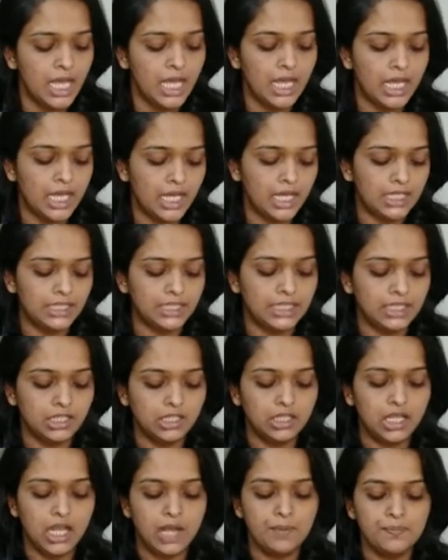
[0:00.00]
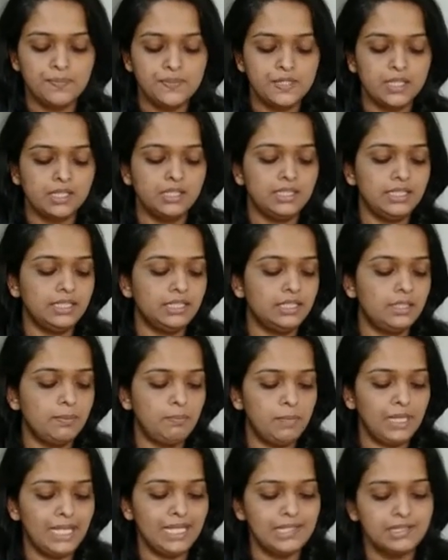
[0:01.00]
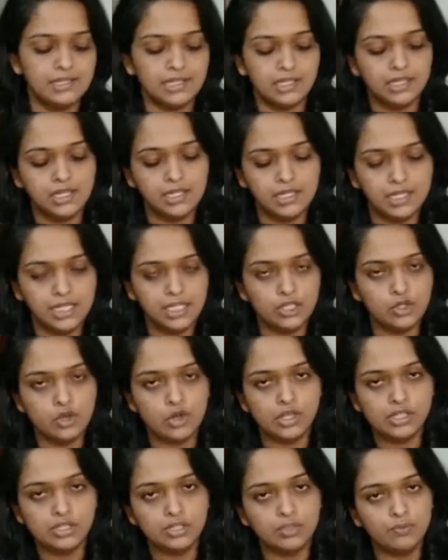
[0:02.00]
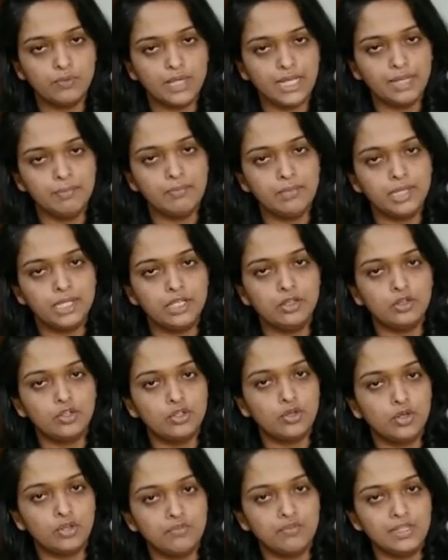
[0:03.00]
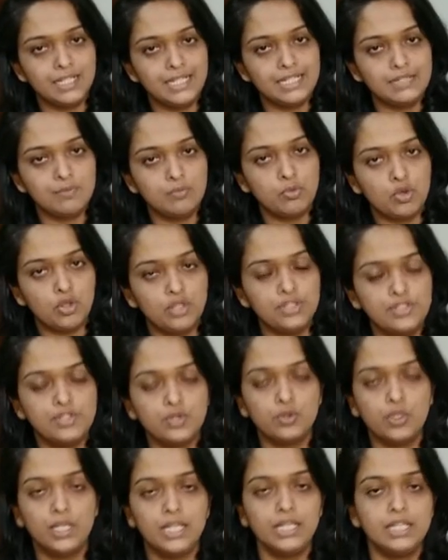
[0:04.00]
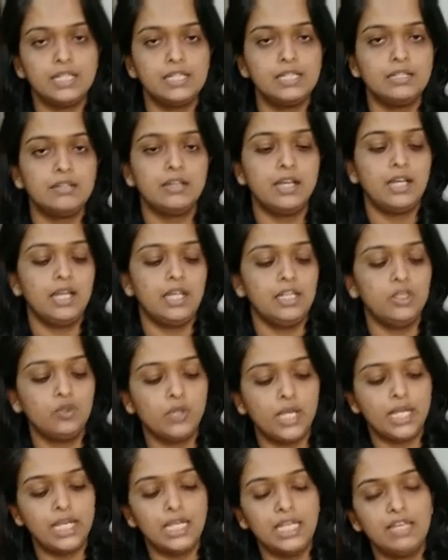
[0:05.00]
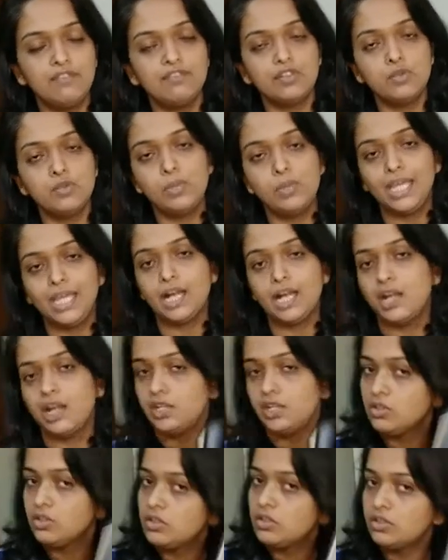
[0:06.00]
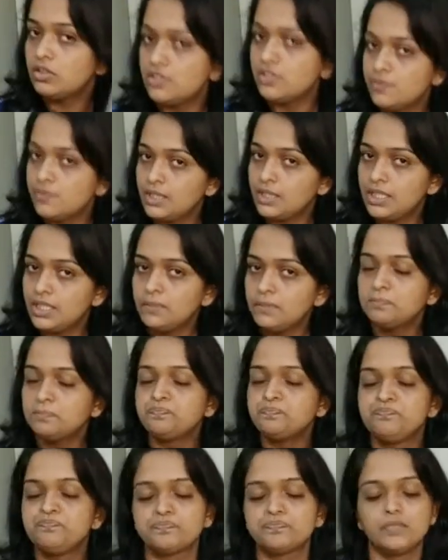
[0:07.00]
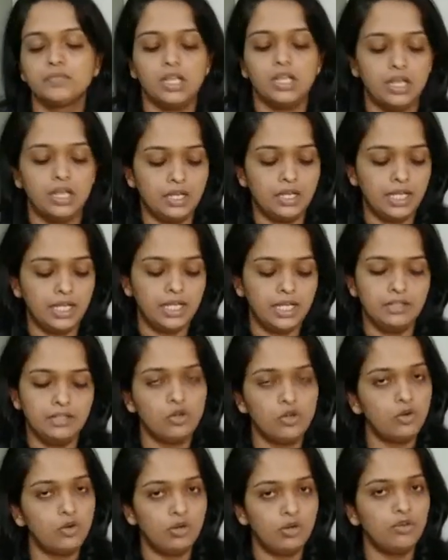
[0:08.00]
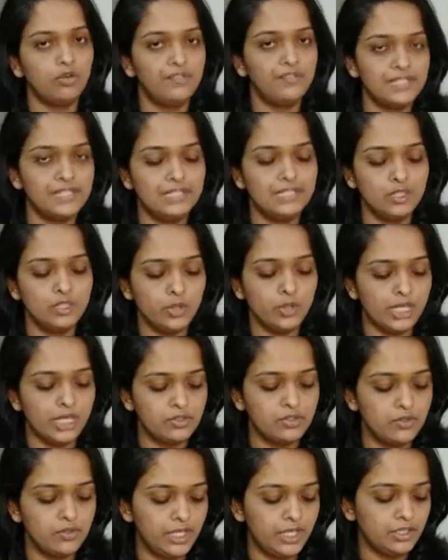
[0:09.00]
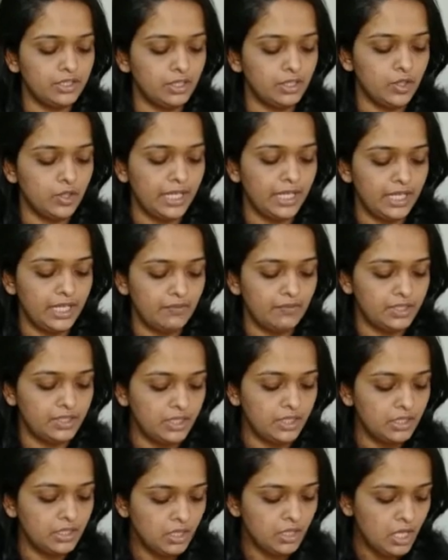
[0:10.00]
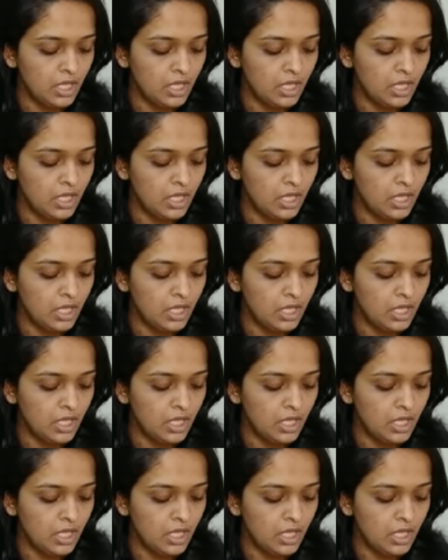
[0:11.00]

uh, then it comes the, the, plates are really not very big or not very small so that it, you can even make iron curls with it uh, and obviously you can straighten your hair with it